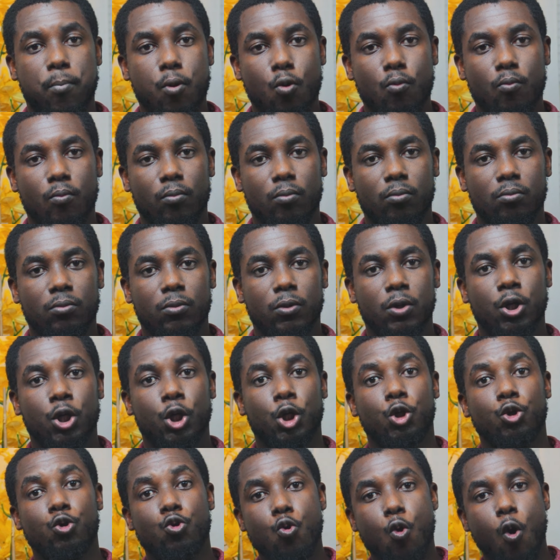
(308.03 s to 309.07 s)
boom,
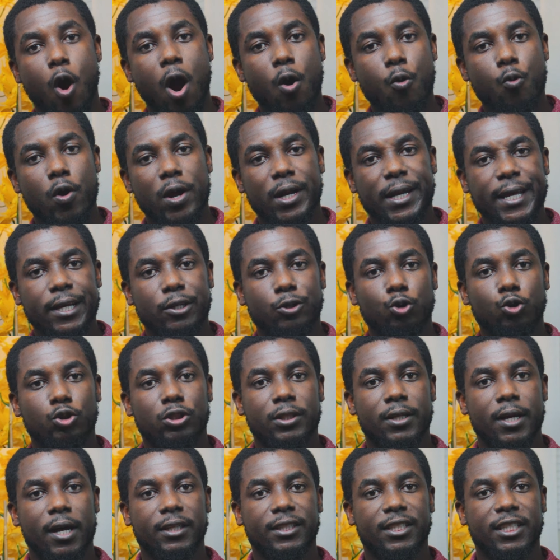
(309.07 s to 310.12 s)
you are ready to
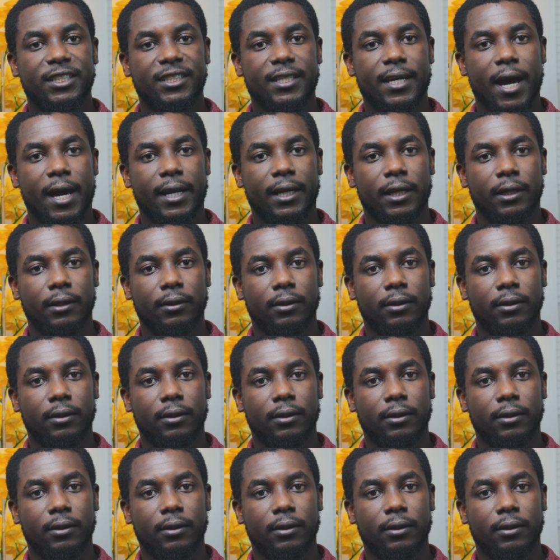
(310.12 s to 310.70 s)
start designing.